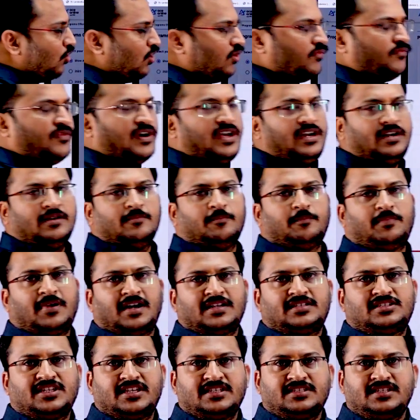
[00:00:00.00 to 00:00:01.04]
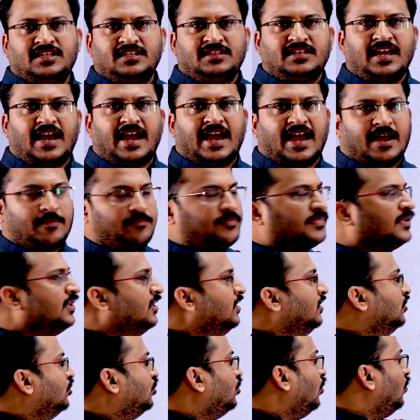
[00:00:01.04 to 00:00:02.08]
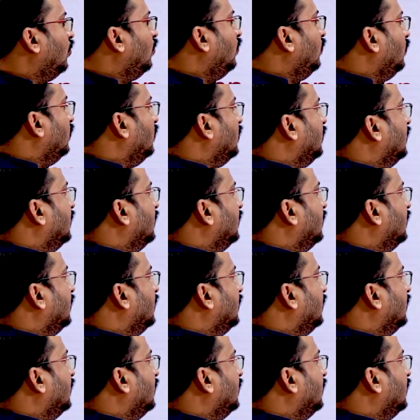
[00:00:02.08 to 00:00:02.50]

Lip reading: go for purchasing the app. So